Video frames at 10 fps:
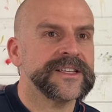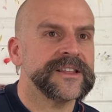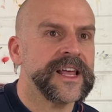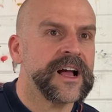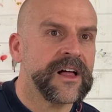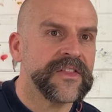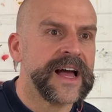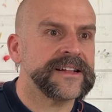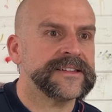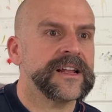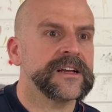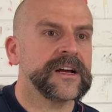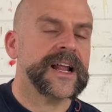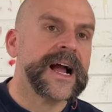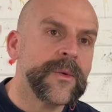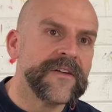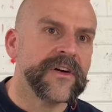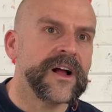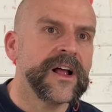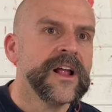They are that delicate.
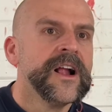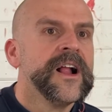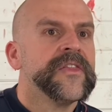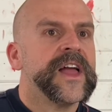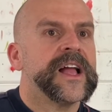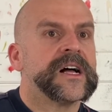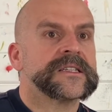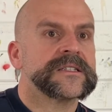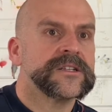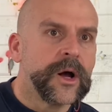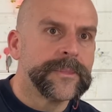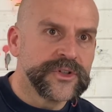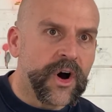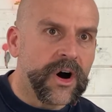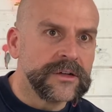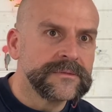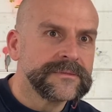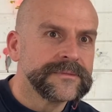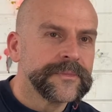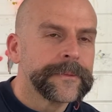However, they are slopped on
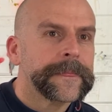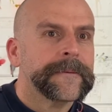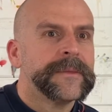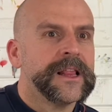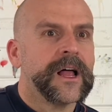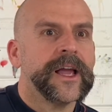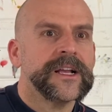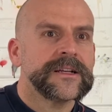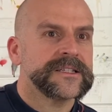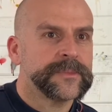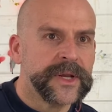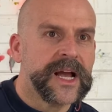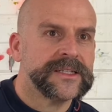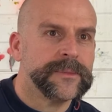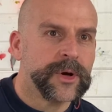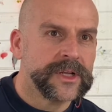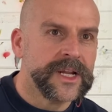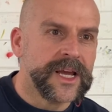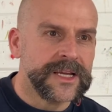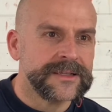like spaghetti
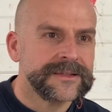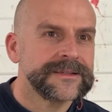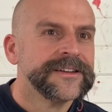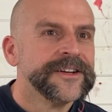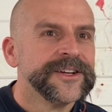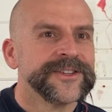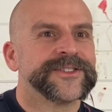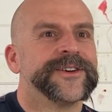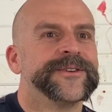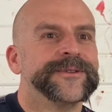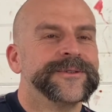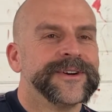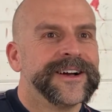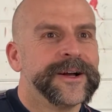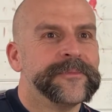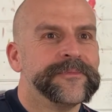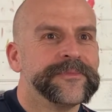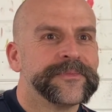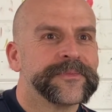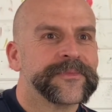bolognese. So
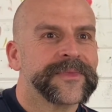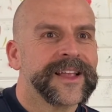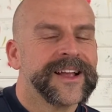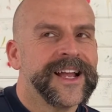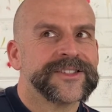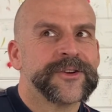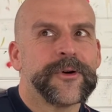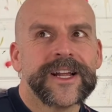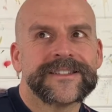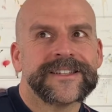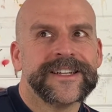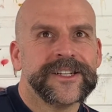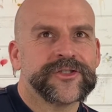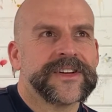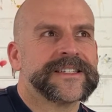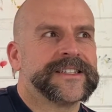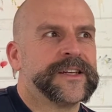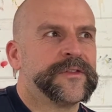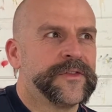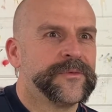it's quite an
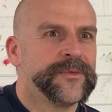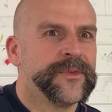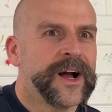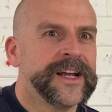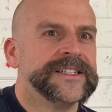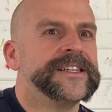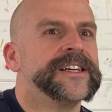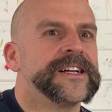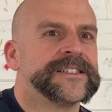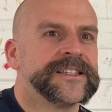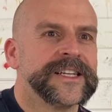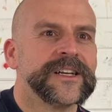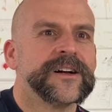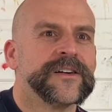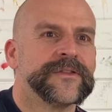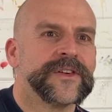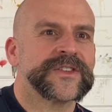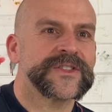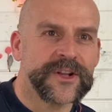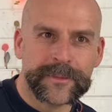interesting idea to think of a
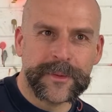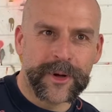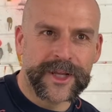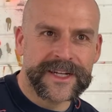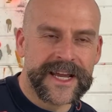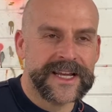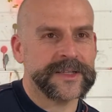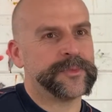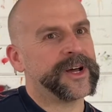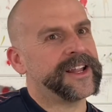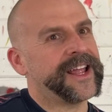sloppy bolognese, but